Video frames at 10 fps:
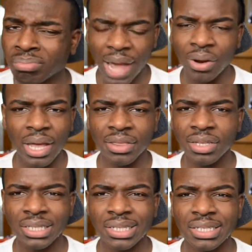I don't like
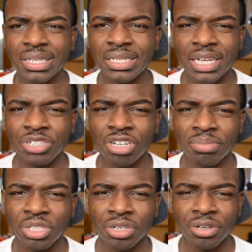this because it tastes like straight up
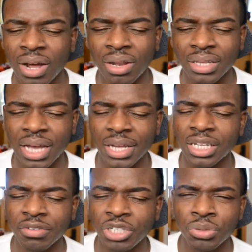sugar. I don't like the
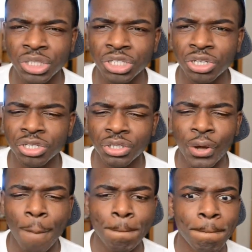idea of chewing sugar,
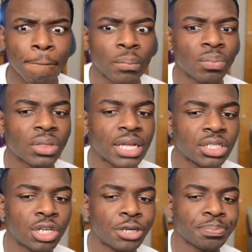so that's a no.